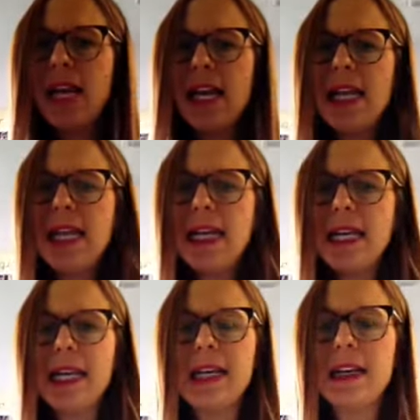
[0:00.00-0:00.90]

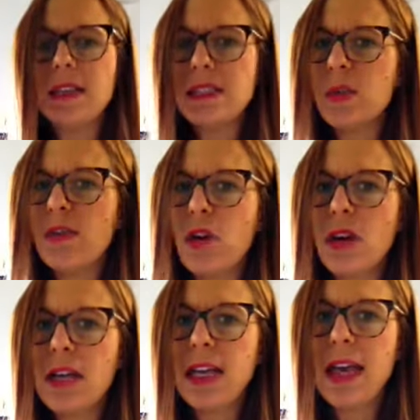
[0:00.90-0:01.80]
Lick. So we've
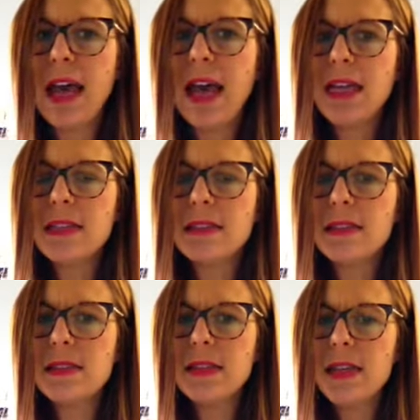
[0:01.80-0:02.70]
got
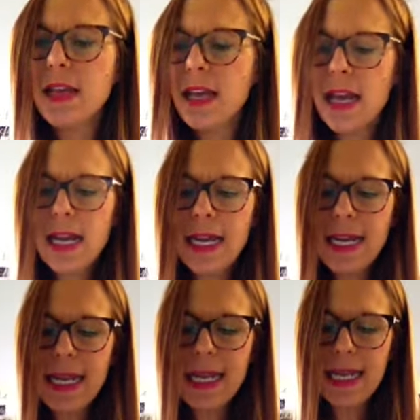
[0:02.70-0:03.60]
cat,
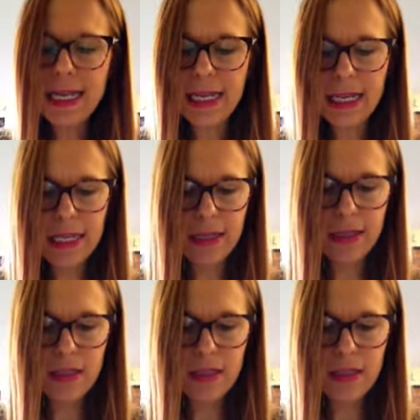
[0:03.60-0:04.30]
lick.